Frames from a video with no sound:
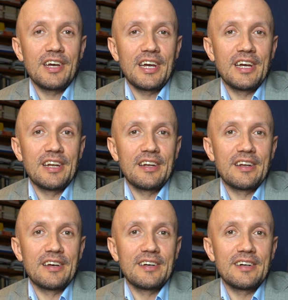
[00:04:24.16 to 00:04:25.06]

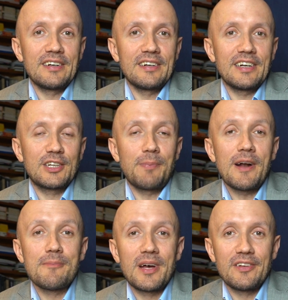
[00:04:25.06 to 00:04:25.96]
in
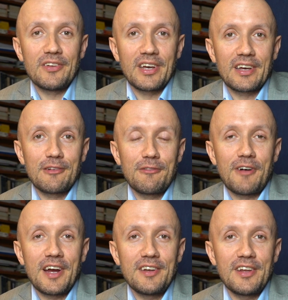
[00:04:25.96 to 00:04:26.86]
experimenting,
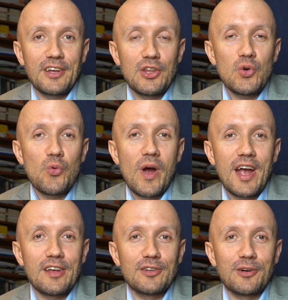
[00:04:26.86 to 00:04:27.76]
finding new
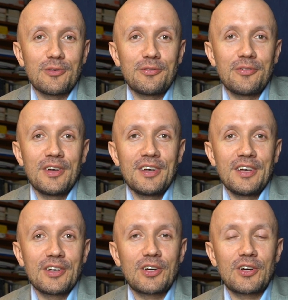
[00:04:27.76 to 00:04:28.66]
ways of
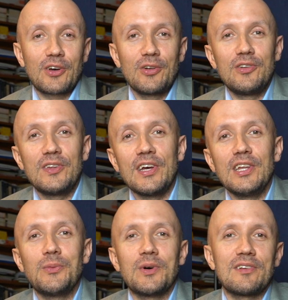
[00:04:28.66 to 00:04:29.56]

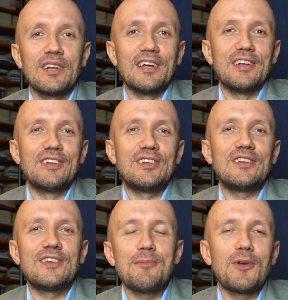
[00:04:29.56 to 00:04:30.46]
continuously
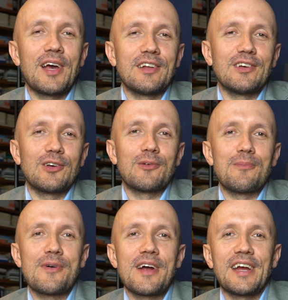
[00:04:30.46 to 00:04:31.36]
stimulating your
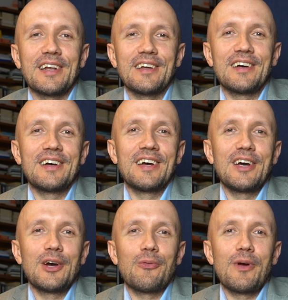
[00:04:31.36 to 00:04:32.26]
brain
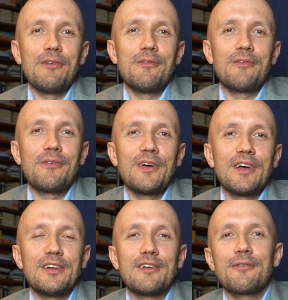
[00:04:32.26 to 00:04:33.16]
with
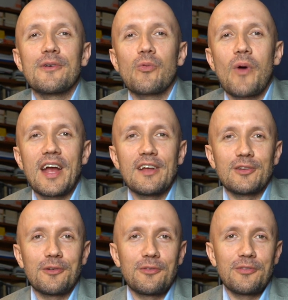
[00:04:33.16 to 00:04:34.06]
different
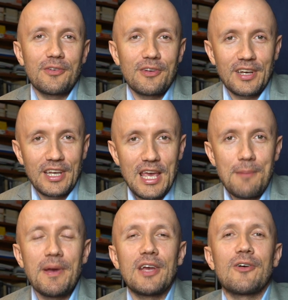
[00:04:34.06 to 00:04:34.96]
ways of
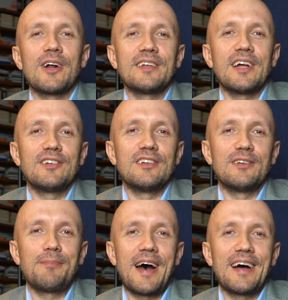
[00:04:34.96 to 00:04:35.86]
keeping your attention
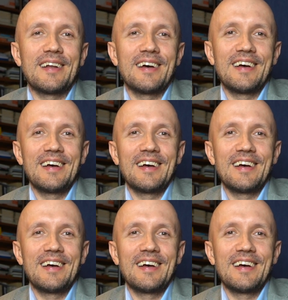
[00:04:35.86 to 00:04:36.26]
span